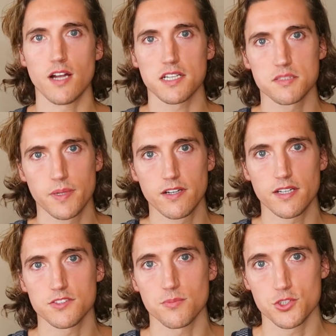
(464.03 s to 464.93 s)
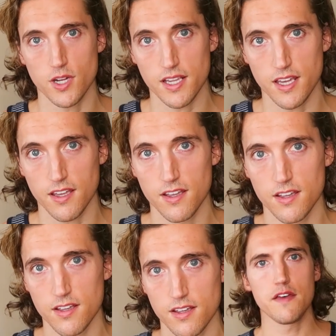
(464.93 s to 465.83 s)
experience from
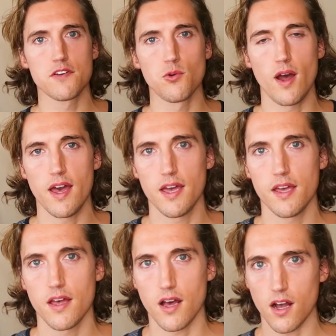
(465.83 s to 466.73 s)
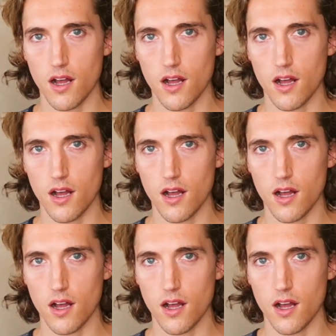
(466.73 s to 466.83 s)
drinking. Either way,